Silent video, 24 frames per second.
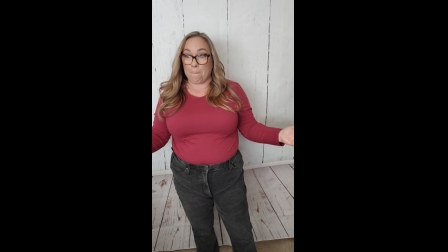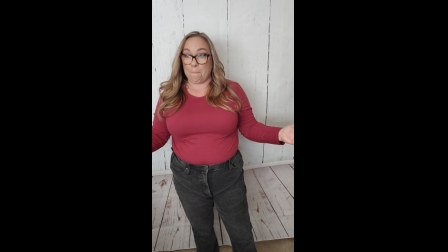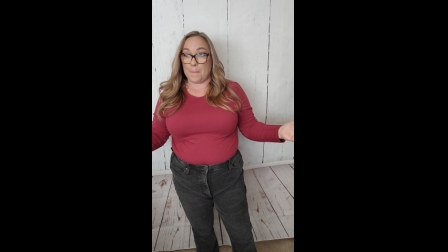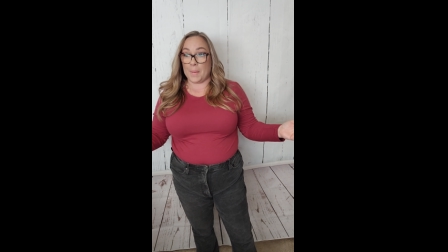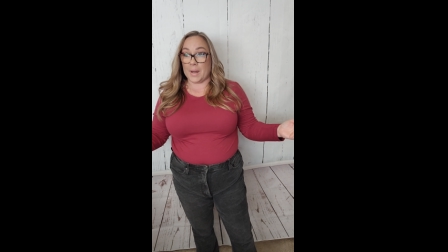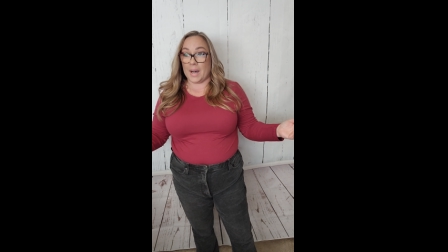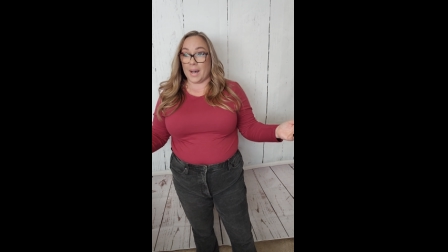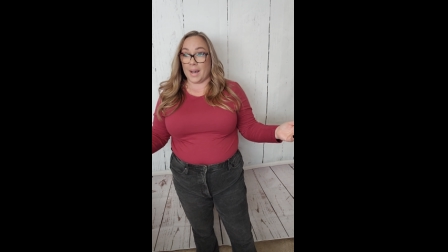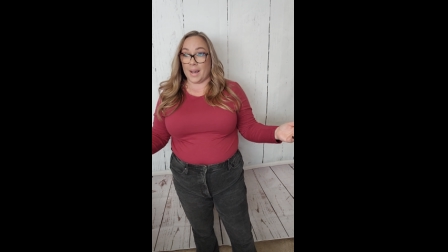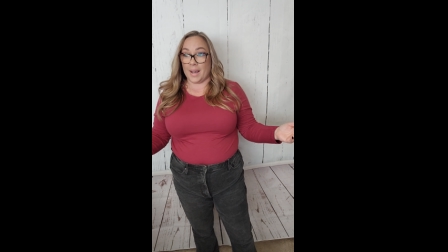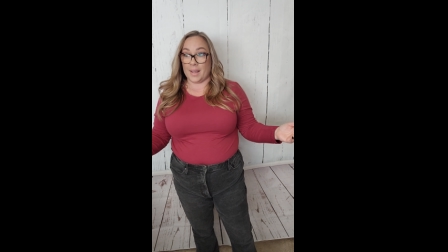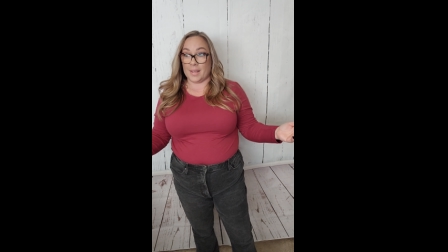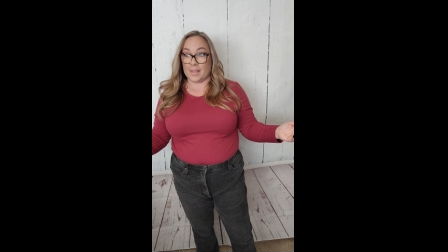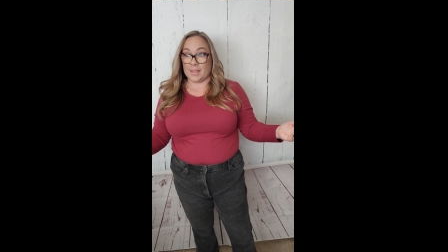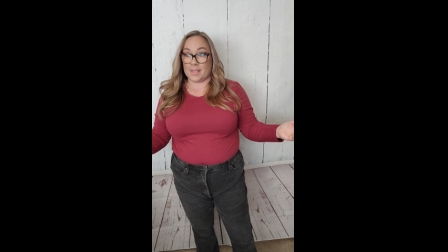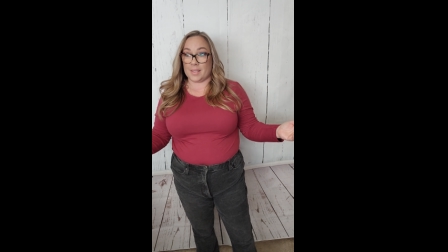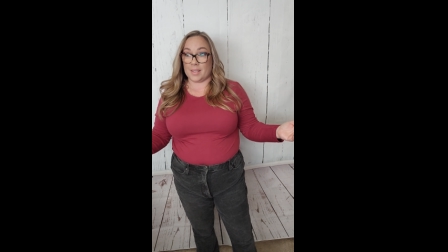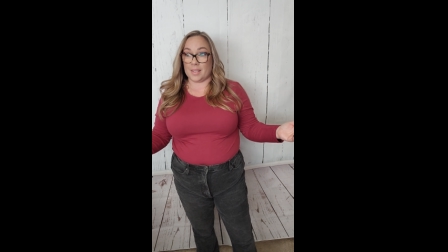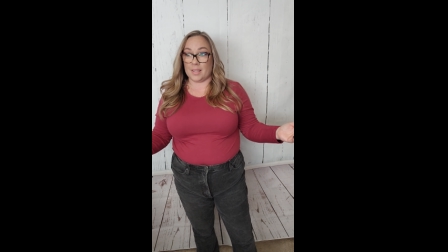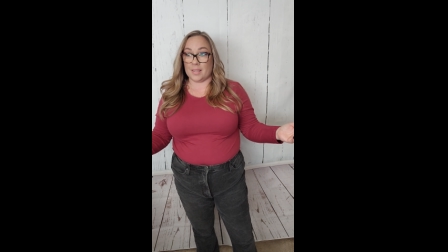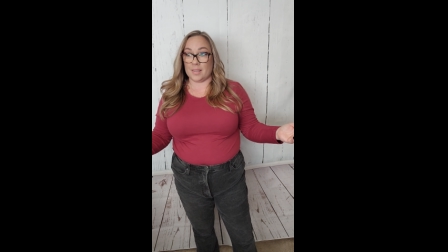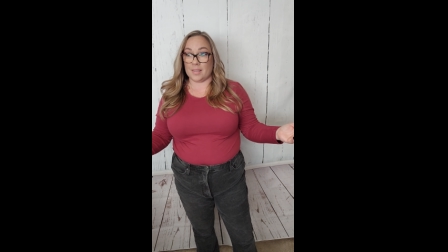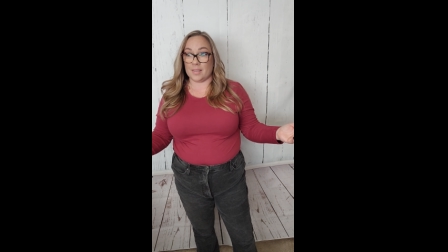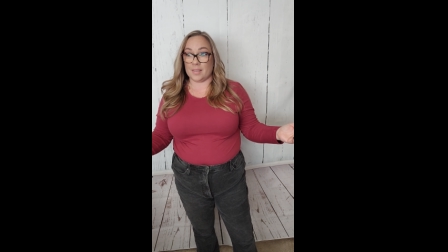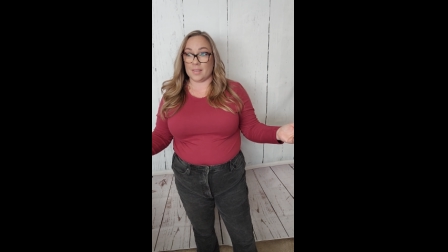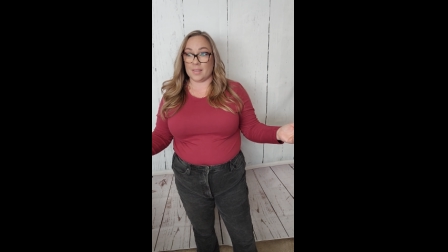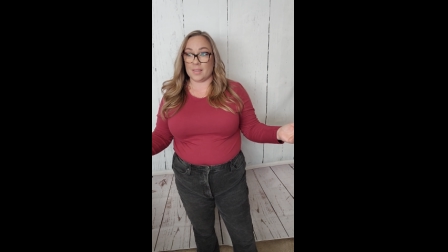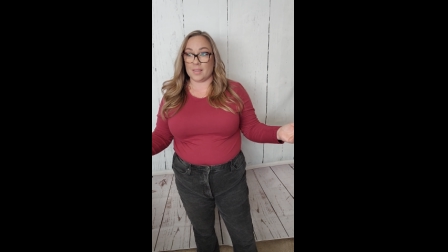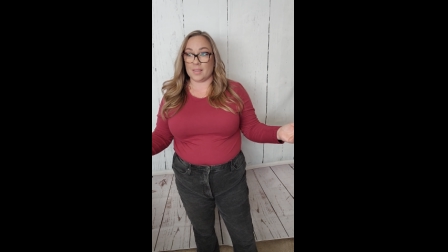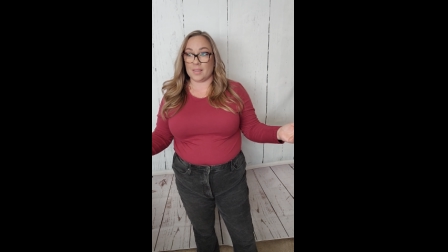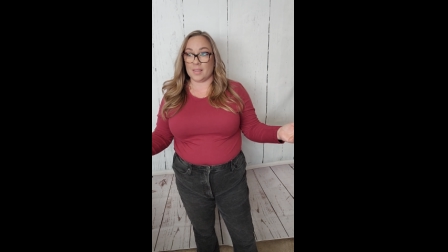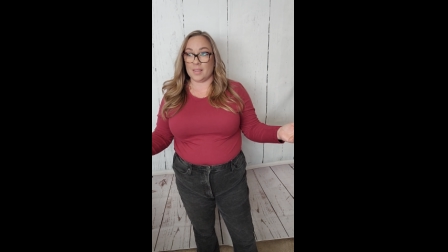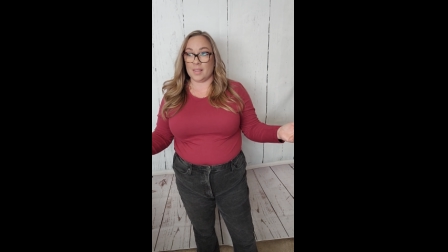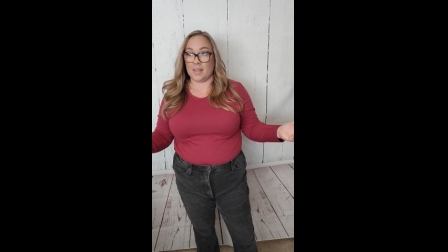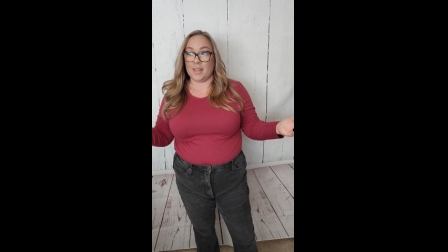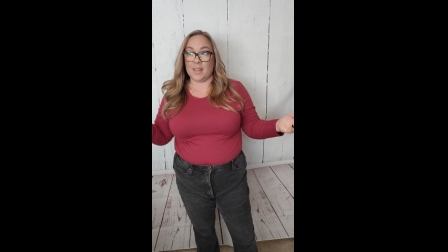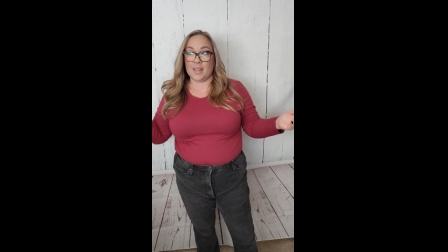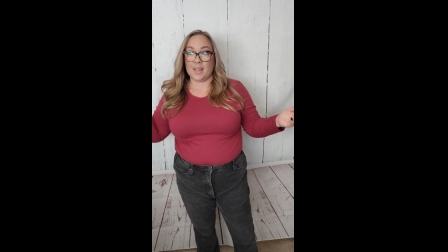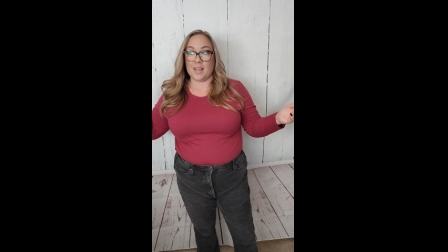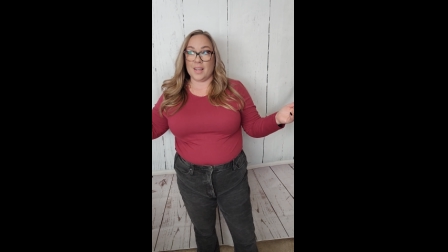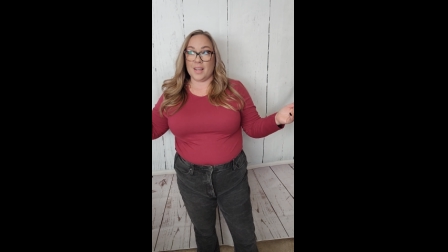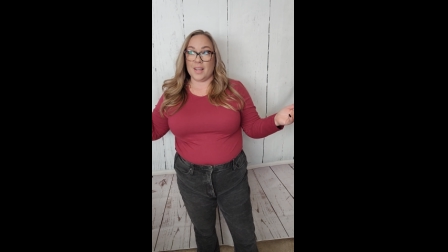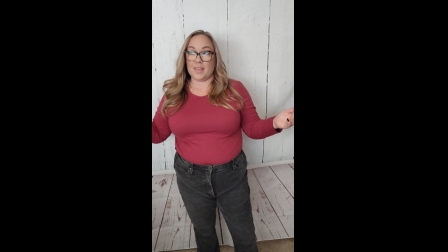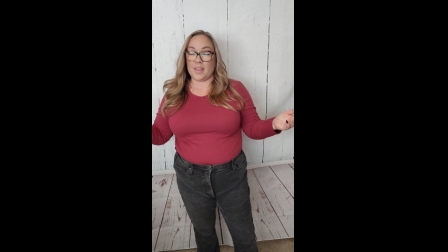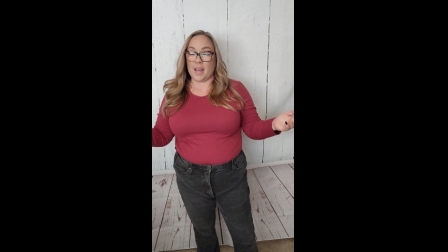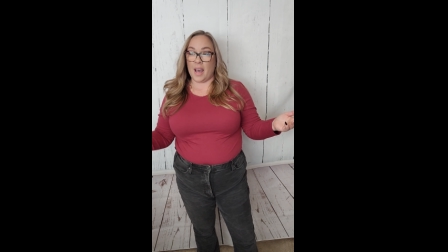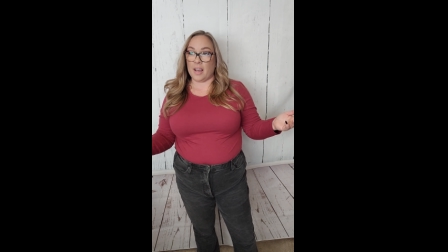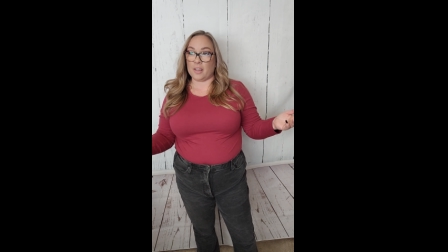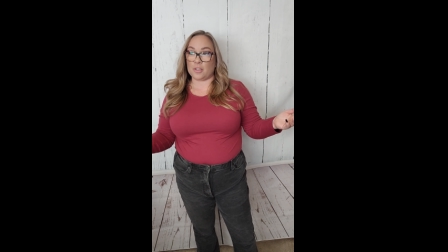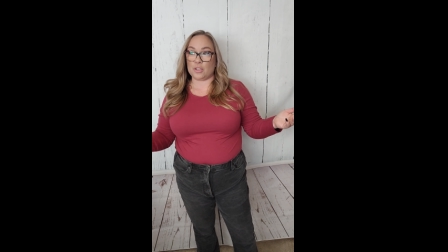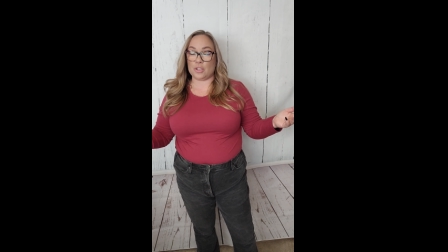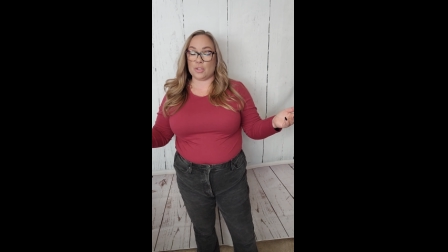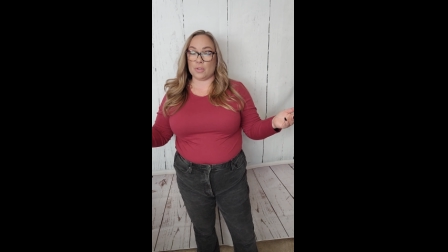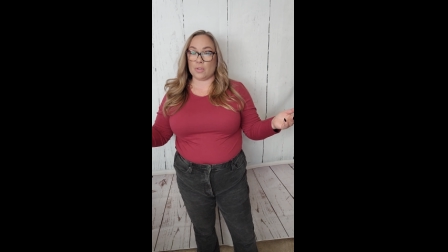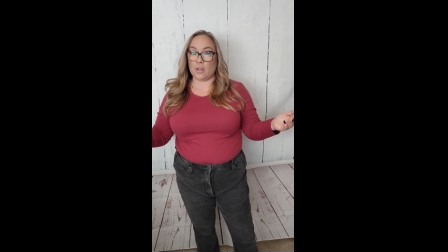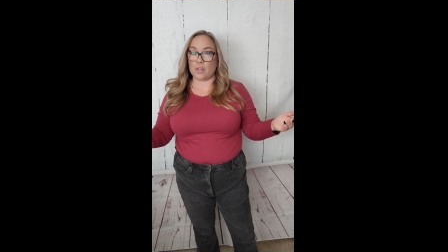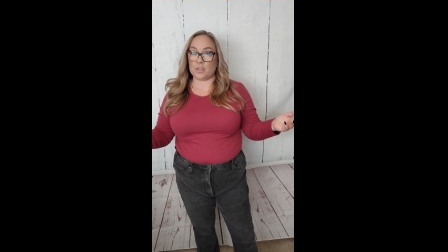but the extra